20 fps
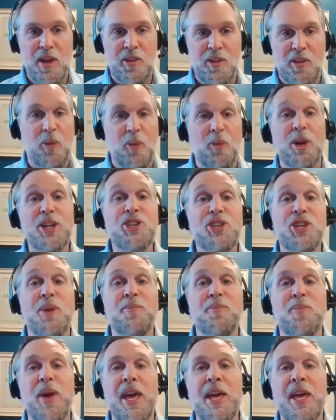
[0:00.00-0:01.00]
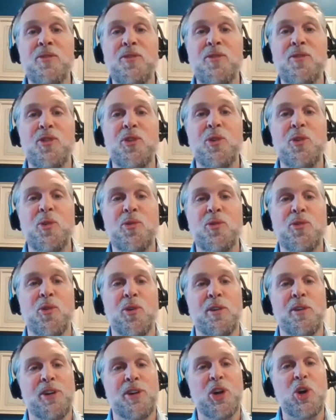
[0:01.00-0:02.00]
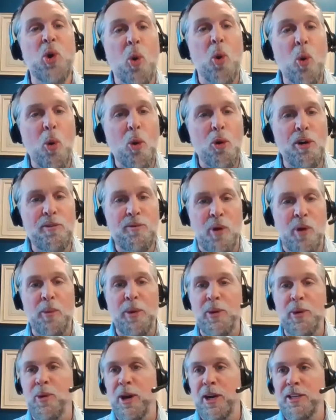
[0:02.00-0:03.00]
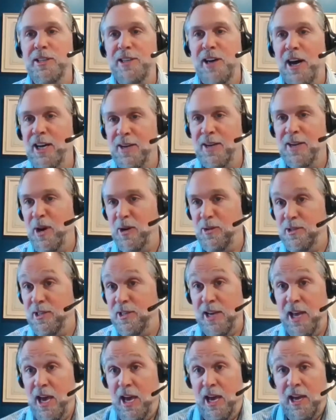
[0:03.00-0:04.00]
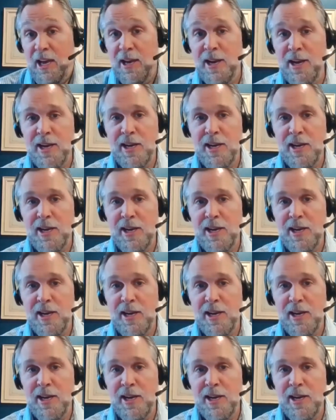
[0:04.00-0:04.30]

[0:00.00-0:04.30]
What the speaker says: So I want to jump into sort of the core of what we want to talk about today.